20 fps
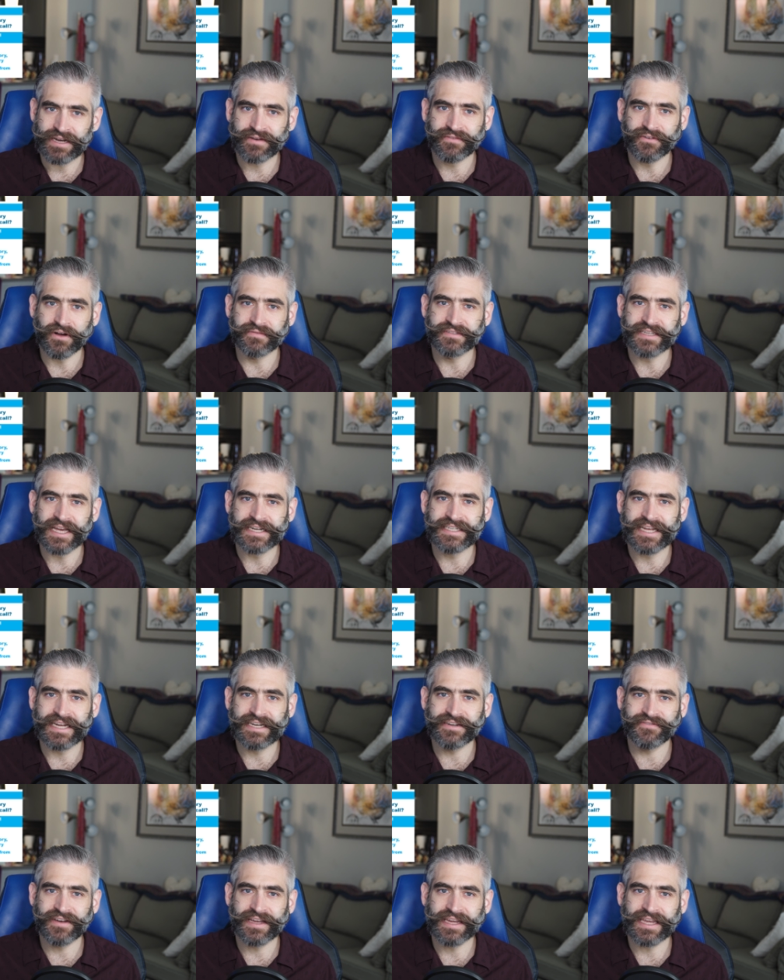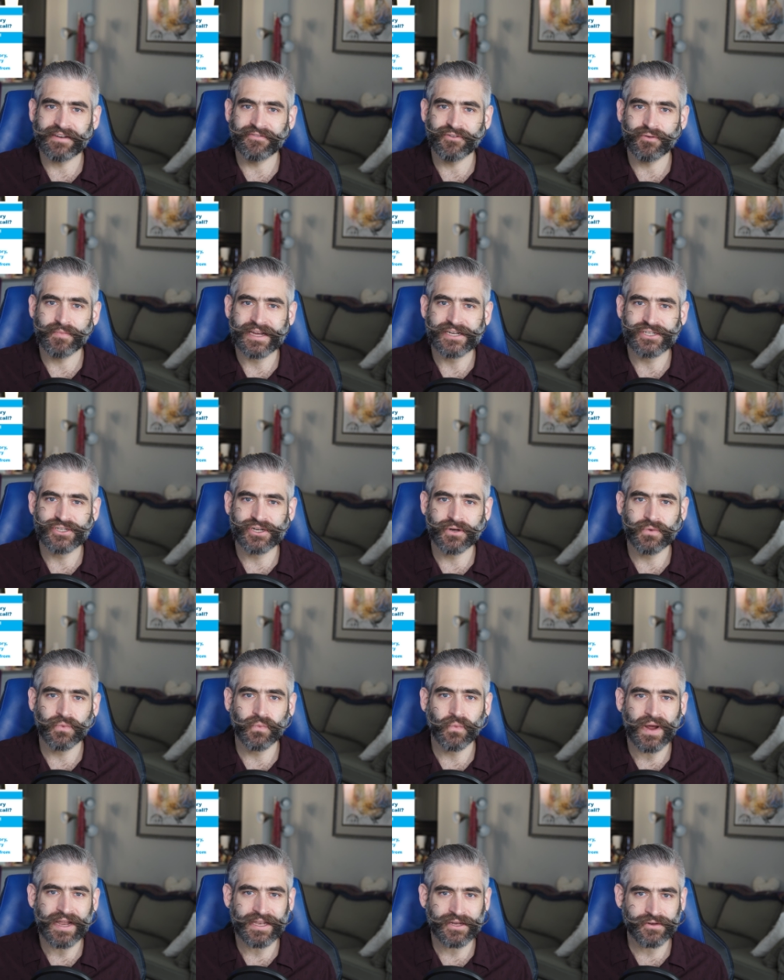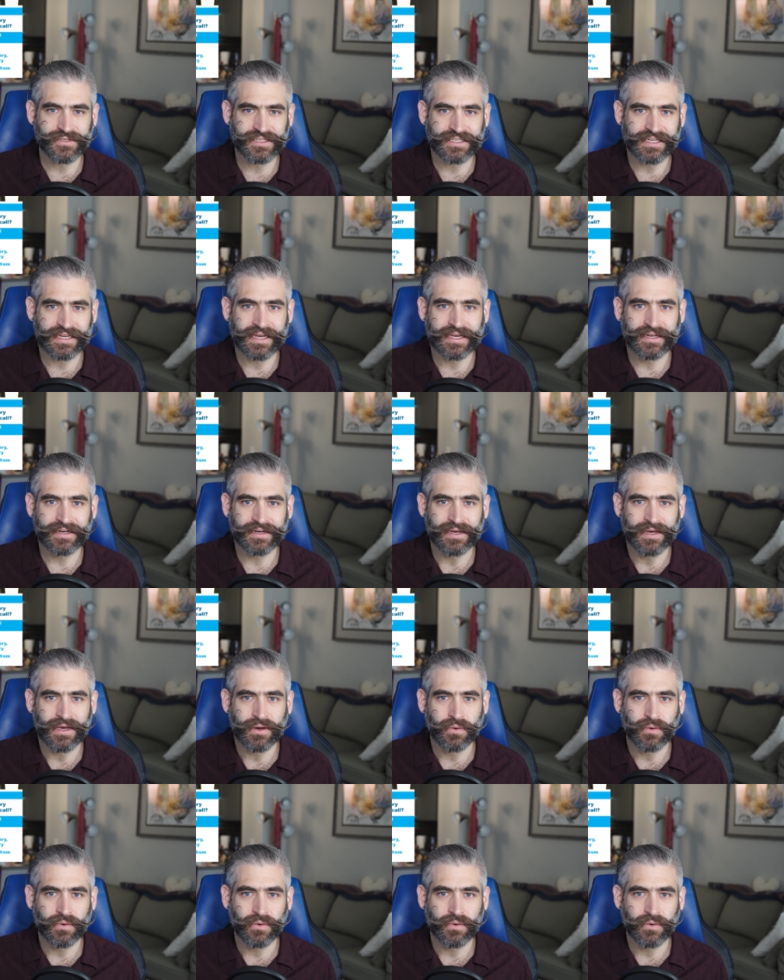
involves identifying information when you see it,